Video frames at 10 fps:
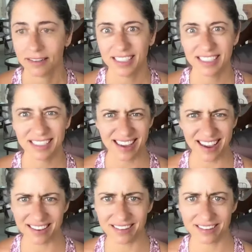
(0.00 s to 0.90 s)
He's like,
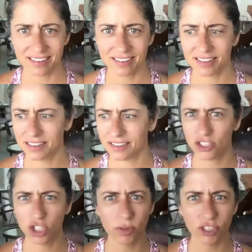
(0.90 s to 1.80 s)
yeah,
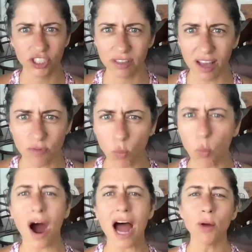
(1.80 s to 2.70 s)
do what you love.
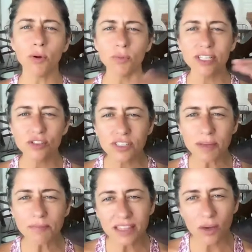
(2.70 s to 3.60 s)
Why would we do
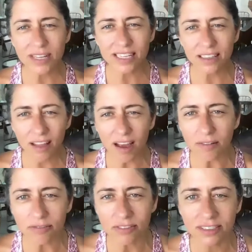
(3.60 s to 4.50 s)
something that we didn't love?
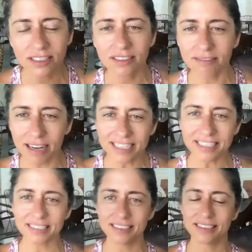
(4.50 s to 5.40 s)

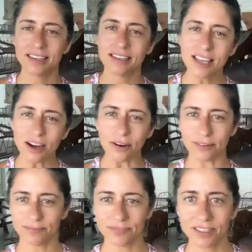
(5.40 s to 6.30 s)
Right? So
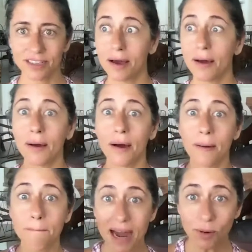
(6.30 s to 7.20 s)

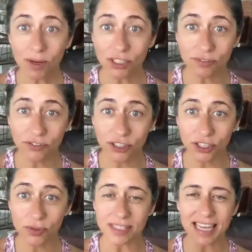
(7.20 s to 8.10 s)
my question for
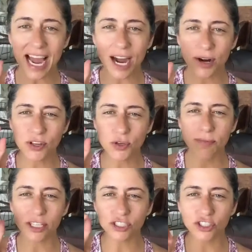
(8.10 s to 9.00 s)
you is, how do you
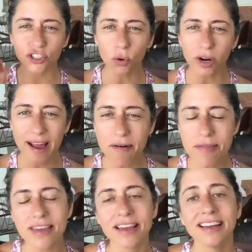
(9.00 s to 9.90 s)
measure your health,
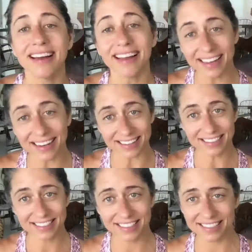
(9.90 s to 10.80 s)

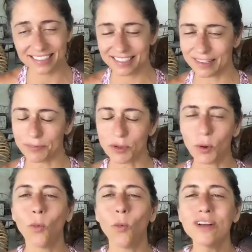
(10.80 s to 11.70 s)
and
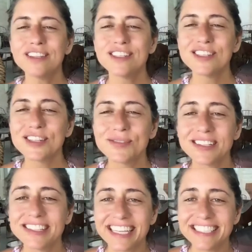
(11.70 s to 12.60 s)
what's your
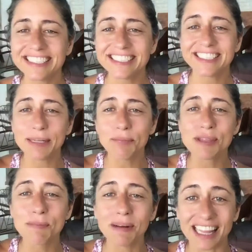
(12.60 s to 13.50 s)
relationship
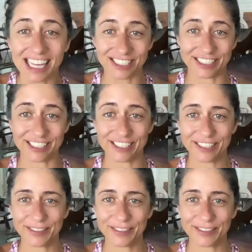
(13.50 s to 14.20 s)
with pleasure?